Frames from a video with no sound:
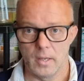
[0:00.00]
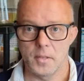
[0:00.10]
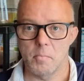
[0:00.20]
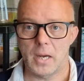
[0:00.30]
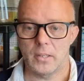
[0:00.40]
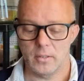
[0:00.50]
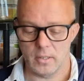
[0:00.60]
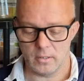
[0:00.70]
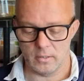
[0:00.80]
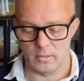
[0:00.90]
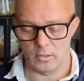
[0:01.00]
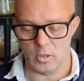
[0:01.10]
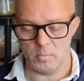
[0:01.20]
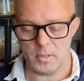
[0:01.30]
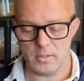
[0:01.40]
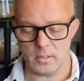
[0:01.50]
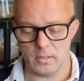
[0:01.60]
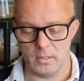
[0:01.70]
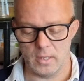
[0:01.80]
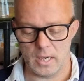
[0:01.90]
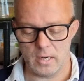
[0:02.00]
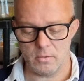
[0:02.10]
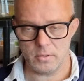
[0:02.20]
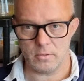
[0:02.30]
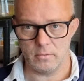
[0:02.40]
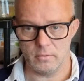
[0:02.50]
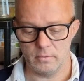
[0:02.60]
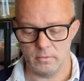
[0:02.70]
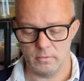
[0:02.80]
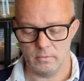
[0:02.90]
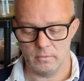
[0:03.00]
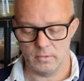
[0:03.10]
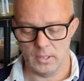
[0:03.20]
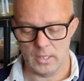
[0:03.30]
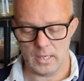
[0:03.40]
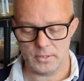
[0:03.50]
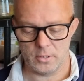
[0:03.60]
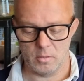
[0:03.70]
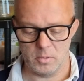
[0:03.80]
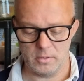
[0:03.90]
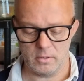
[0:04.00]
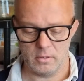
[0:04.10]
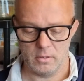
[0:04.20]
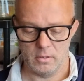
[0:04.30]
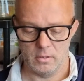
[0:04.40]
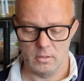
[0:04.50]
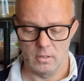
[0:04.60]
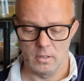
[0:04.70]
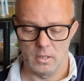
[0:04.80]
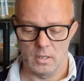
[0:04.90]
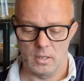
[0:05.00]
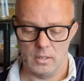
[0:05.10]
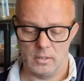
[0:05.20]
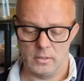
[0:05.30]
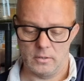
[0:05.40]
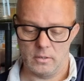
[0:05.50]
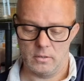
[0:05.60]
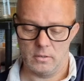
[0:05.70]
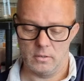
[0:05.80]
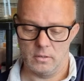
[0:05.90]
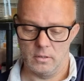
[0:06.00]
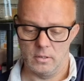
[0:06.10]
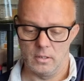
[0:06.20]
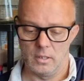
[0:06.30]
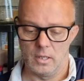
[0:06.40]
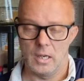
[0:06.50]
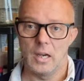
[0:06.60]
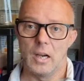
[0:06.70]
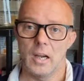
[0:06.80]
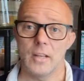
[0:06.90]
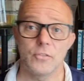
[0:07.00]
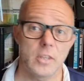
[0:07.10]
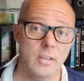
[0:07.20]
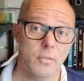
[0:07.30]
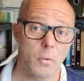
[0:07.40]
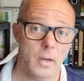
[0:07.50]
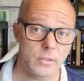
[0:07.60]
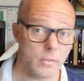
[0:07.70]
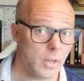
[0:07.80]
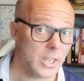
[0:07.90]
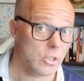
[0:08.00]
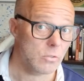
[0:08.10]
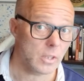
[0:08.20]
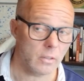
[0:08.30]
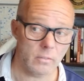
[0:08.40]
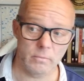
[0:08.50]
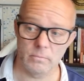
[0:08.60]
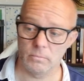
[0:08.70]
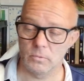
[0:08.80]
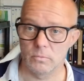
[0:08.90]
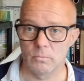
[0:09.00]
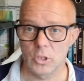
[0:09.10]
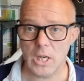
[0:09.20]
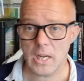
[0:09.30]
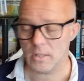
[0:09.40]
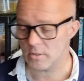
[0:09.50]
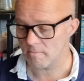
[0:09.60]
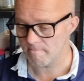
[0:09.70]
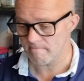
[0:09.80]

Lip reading: At the back of the cupboard in the house, glass cupboard, and I hadn't seen it for a while, so I thought I'd use it. Cheers!